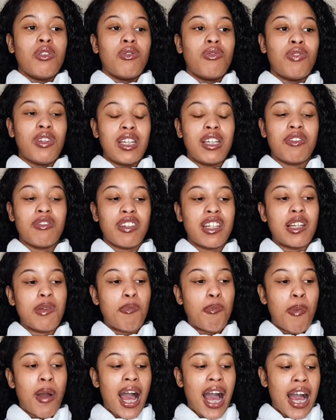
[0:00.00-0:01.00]
feeling really
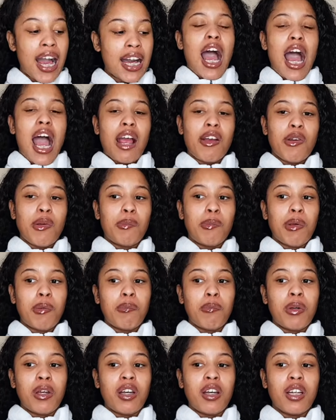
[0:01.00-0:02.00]
bad. I
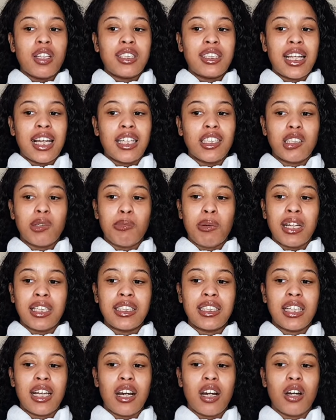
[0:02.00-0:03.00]
remember saying to
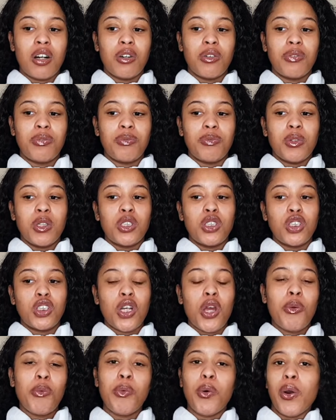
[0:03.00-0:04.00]
myself, do you
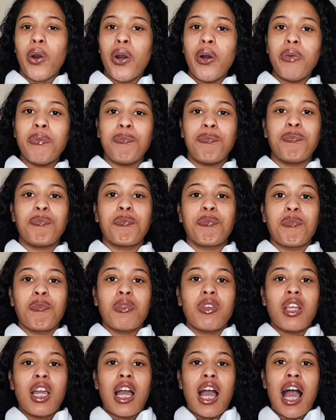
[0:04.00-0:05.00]
know what?
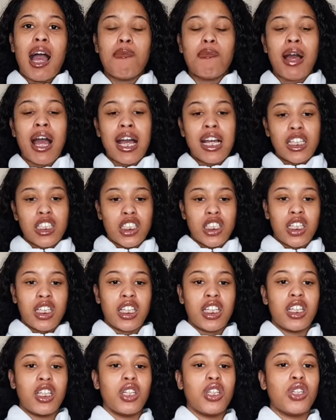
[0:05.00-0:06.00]
I'm
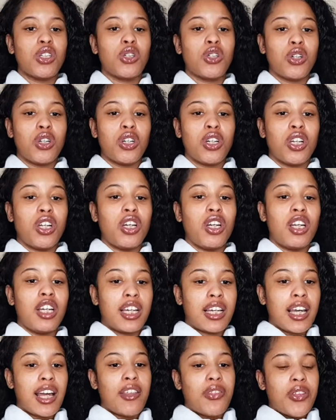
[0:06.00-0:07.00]
actually gonna look
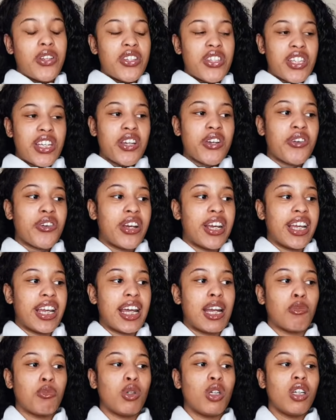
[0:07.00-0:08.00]
at The Secret again.
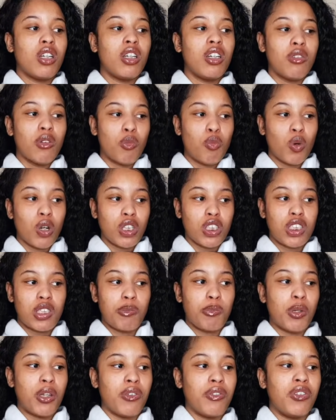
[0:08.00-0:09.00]
I'm gonna watch the
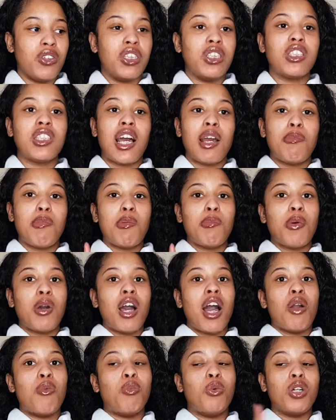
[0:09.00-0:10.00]
movie. So I remember
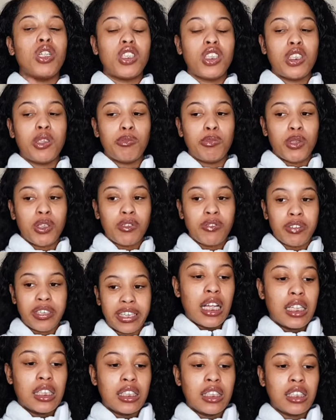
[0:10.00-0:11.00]
I watched the
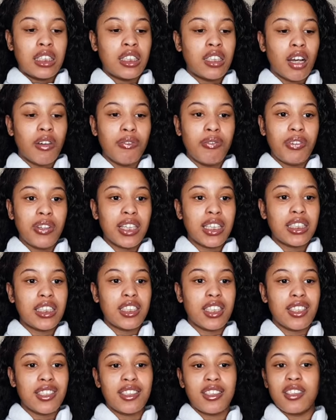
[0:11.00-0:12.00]
movie. Something
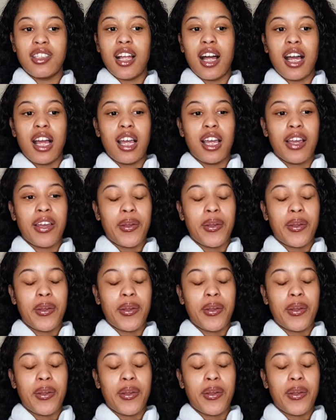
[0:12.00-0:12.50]
just like